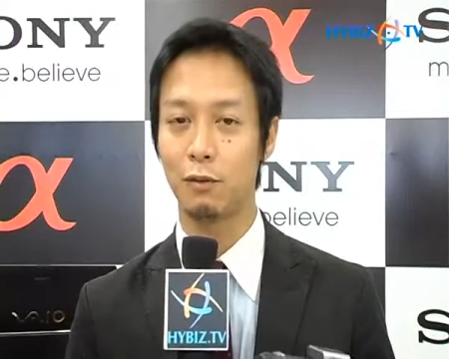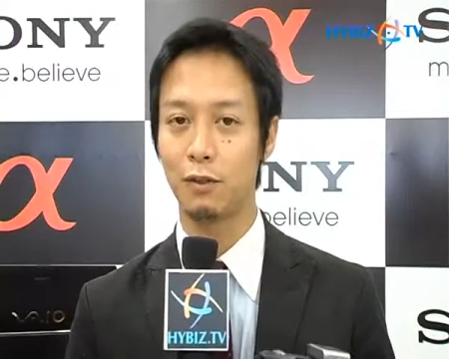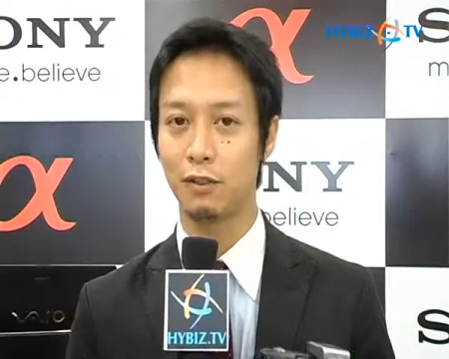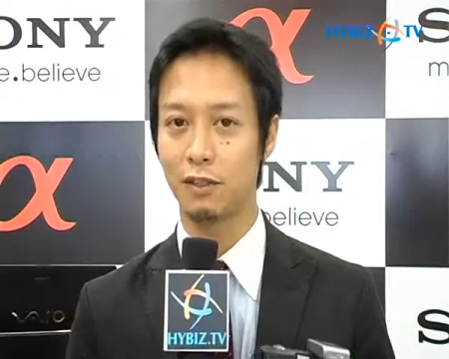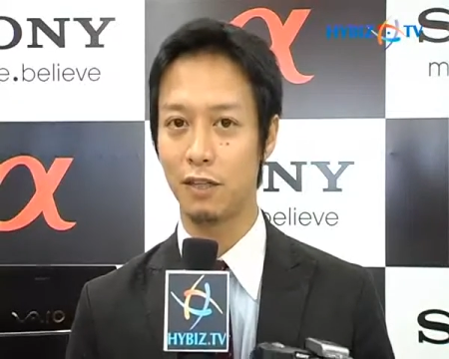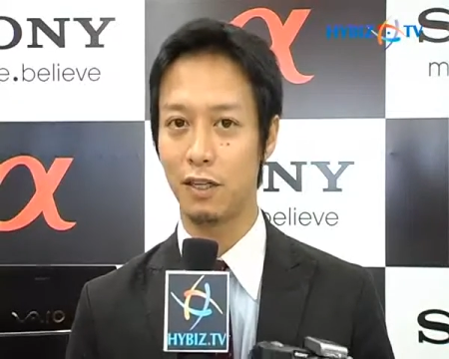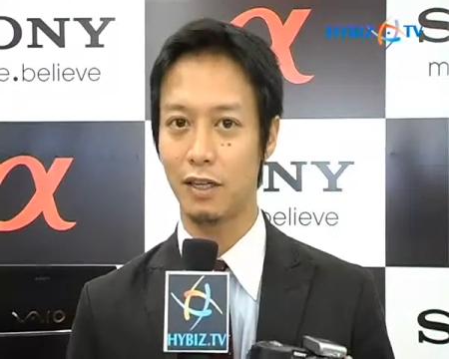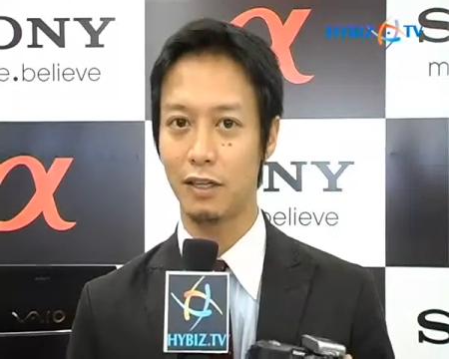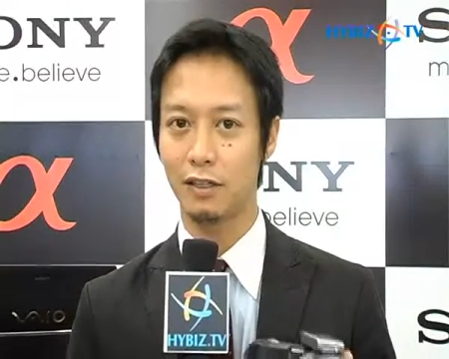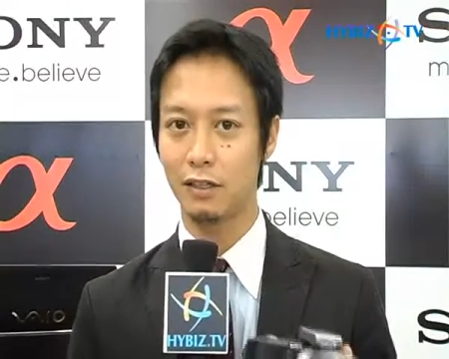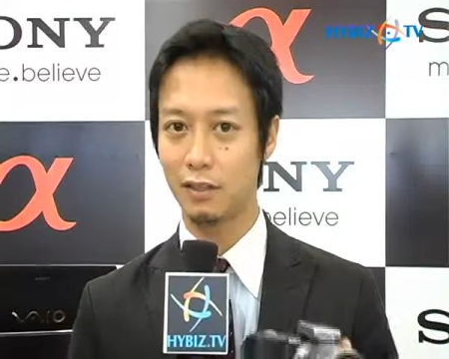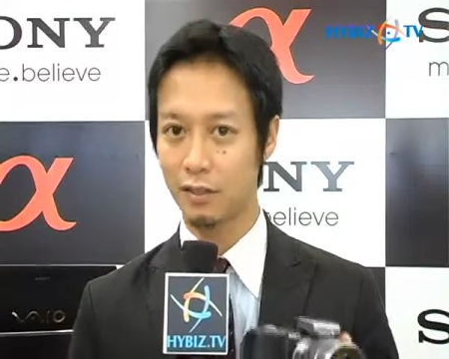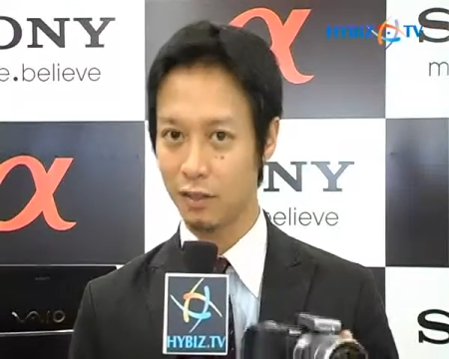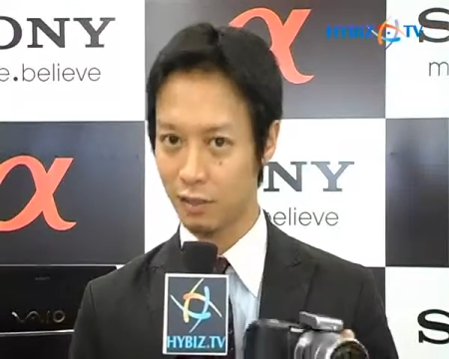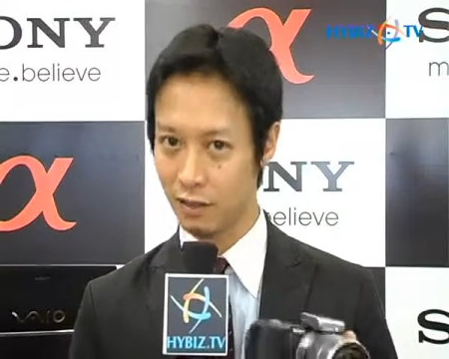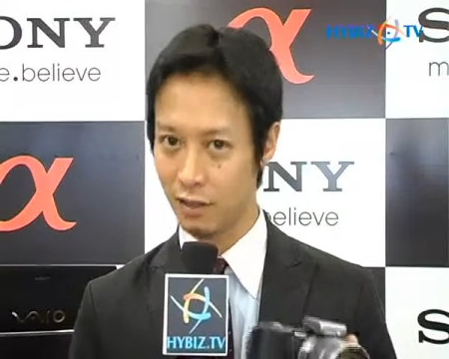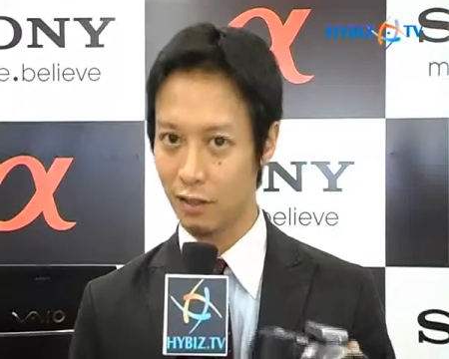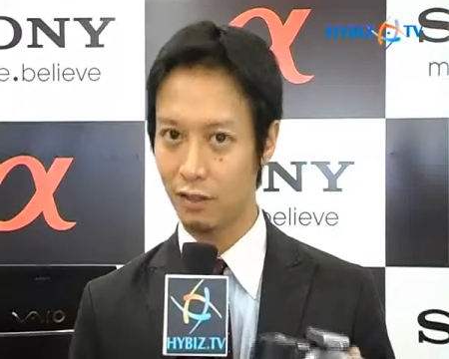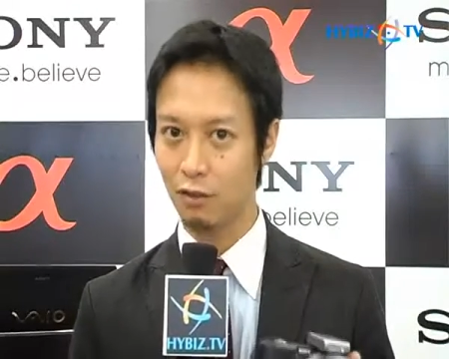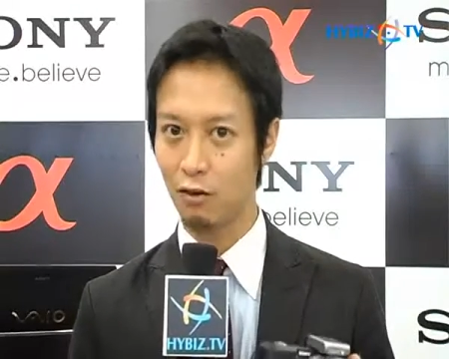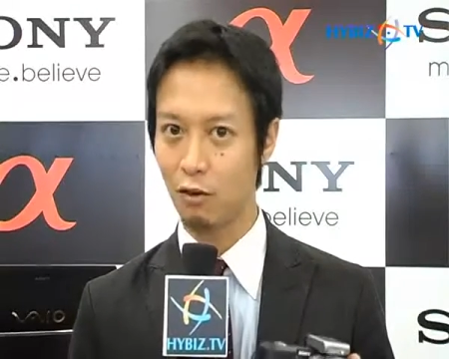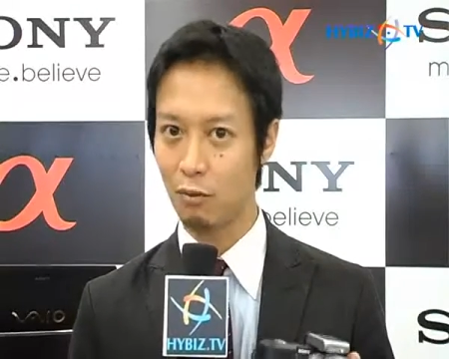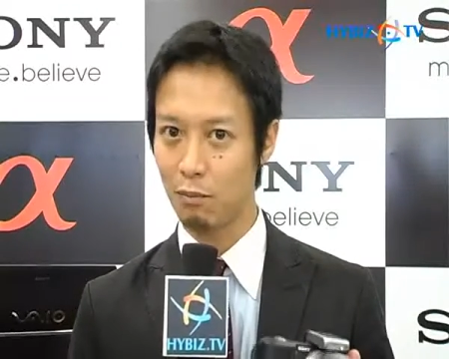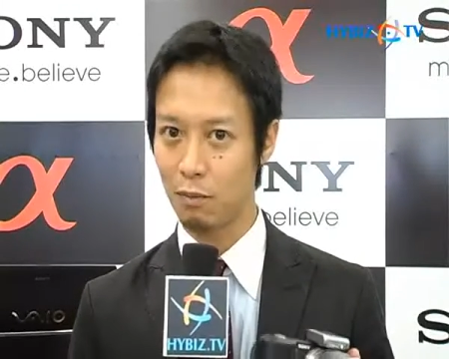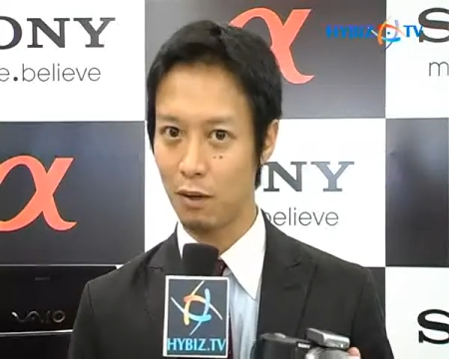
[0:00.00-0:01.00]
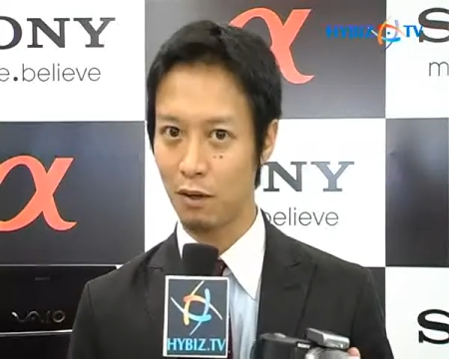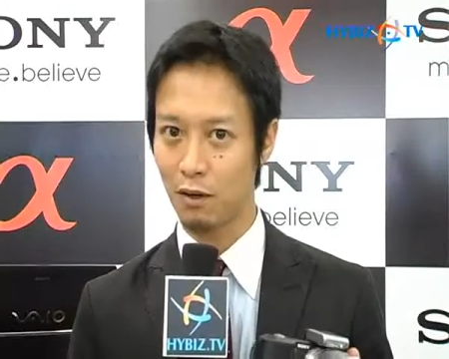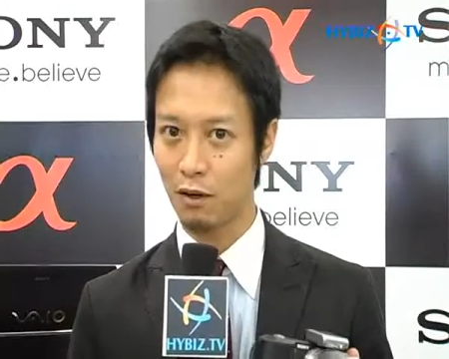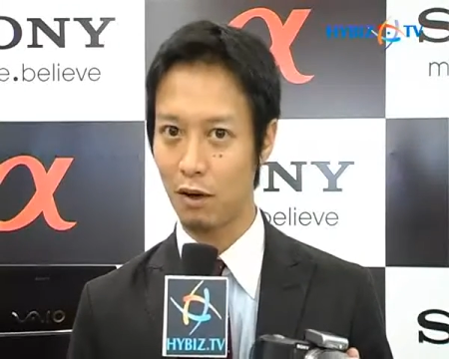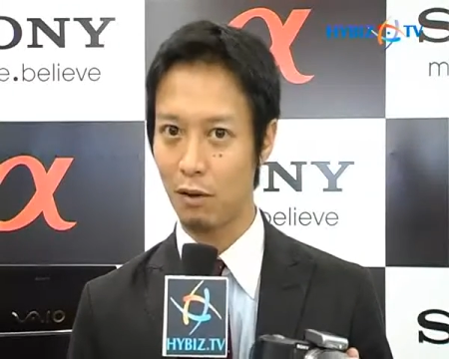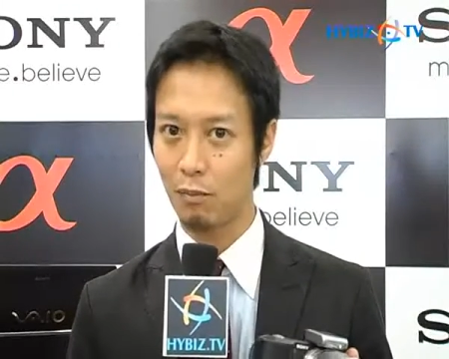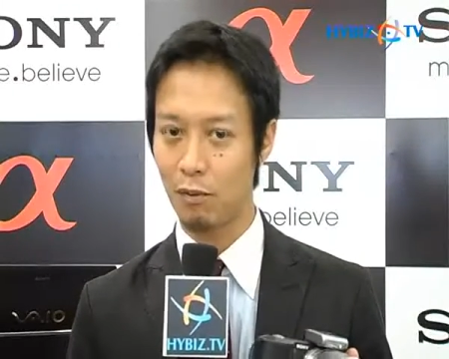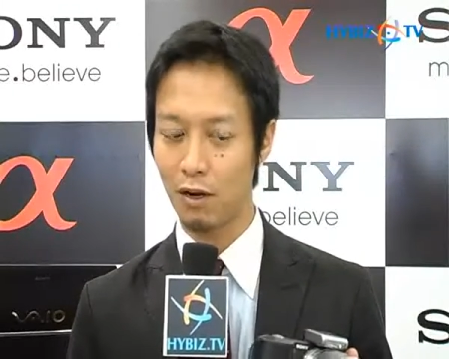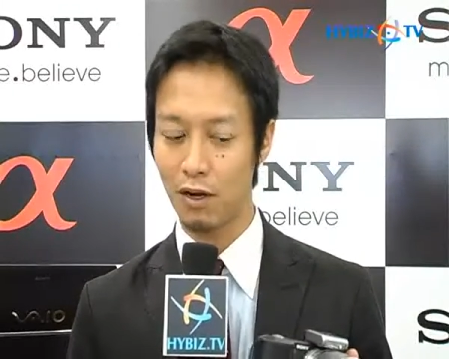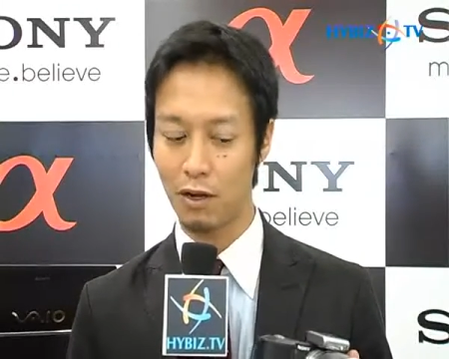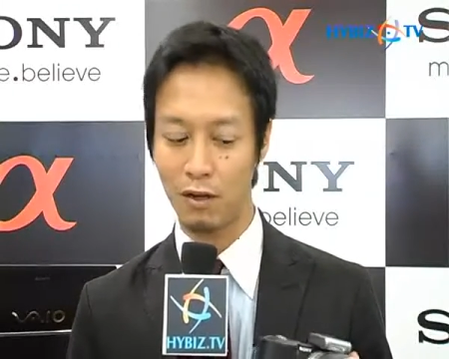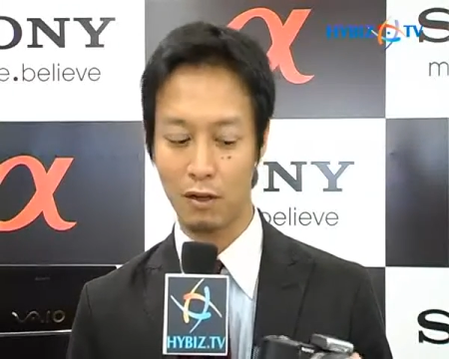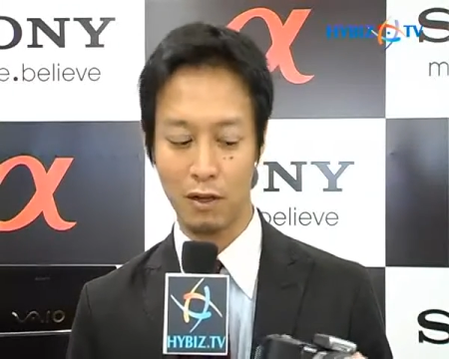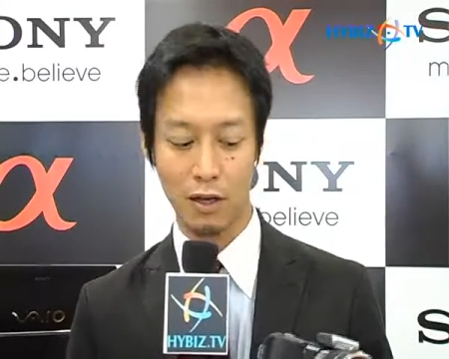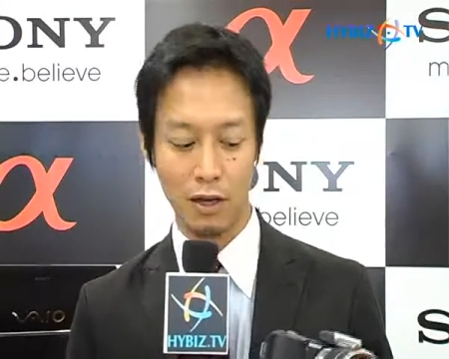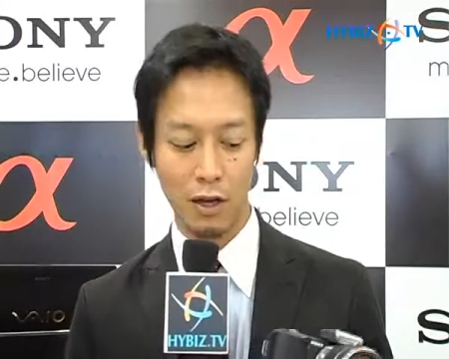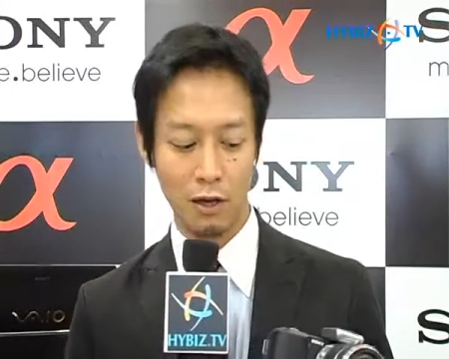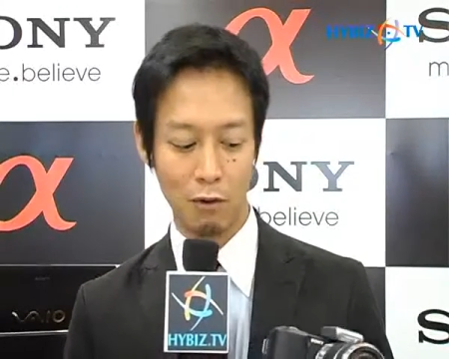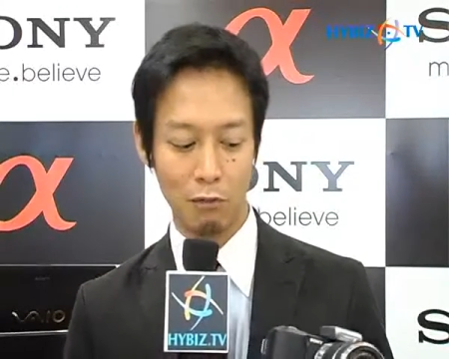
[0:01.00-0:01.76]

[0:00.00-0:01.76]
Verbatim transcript: with the existing compact camera,